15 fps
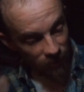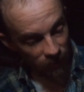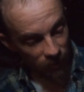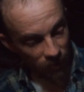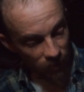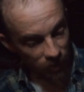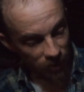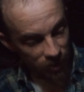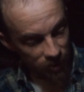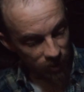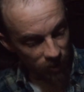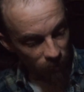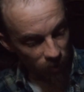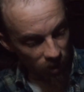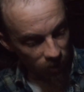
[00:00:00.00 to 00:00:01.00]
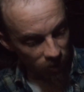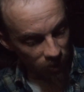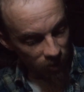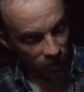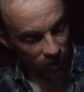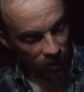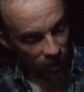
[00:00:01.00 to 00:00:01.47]
of course, the
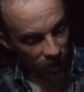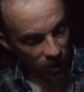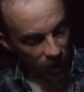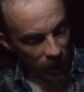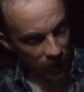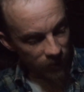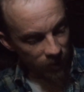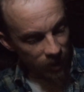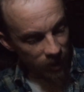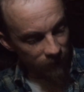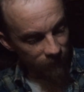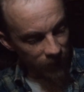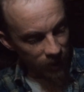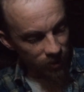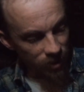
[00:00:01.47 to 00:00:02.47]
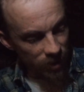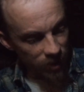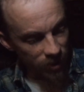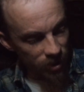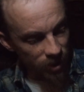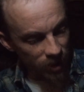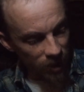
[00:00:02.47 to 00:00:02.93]
murder and the convention
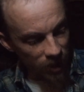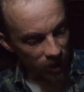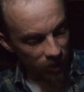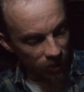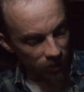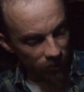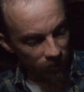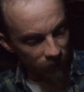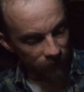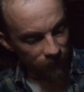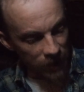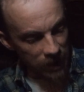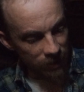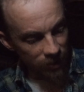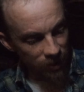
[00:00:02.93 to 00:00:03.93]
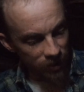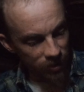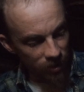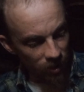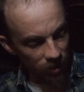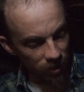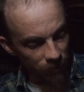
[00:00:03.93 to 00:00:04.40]
in Chicago, and finally a
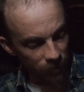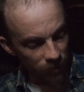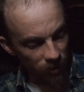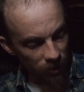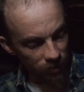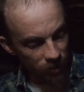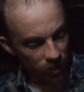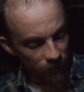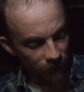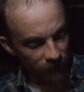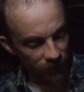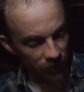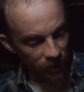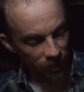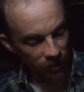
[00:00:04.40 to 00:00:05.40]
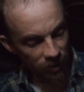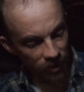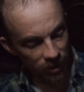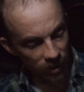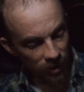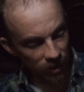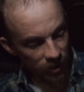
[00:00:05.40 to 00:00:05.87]
turnip called Humphrey.
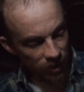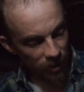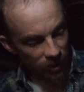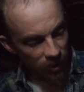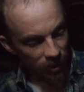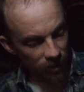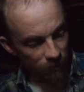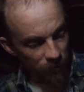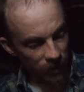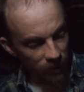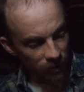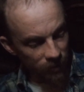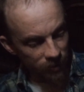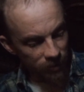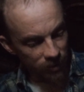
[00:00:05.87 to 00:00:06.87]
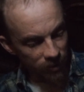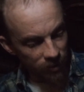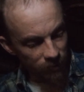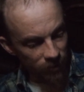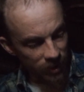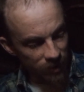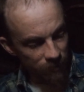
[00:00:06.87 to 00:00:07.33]
He appealed to
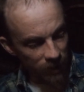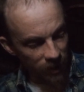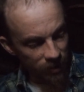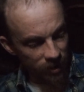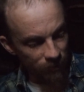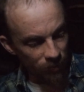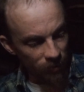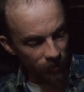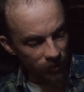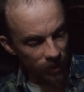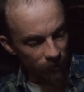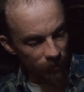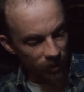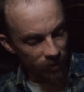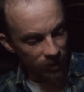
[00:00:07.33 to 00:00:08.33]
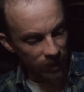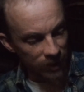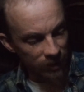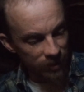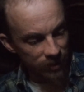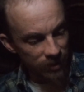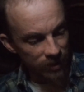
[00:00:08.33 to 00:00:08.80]
respectable
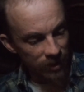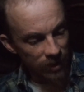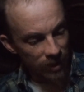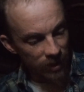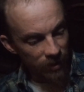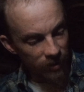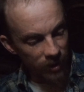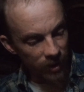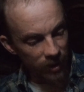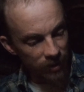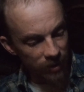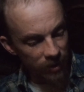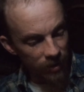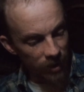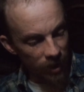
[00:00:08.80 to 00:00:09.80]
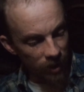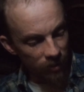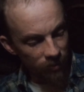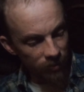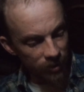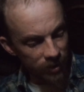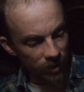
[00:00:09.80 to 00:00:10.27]
Democrats then and
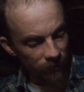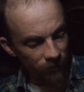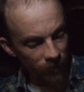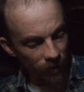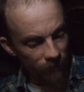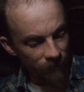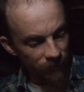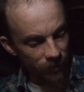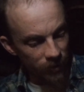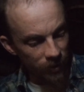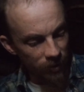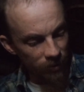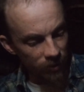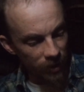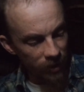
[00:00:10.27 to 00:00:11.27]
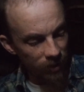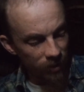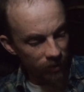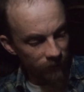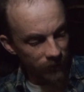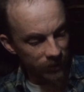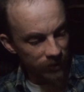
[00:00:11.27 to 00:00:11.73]
now as if Humphrey or any
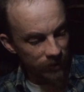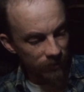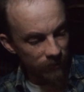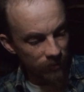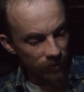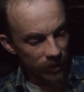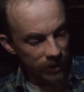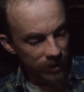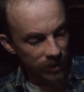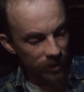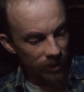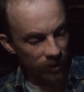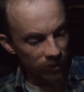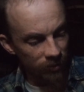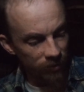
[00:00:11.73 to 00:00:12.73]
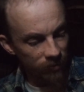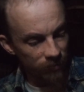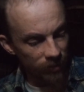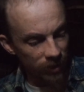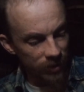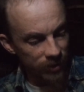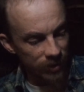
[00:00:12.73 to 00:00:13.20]
of his greasy ilk
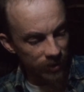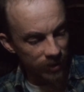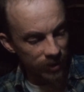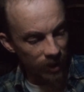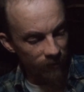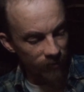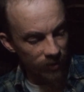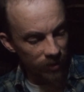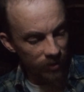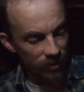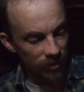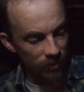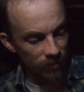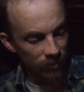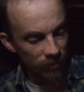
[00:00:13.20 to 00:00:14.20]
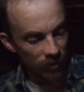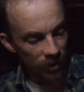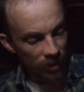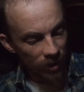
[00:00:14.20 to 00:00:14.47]
runs in 72.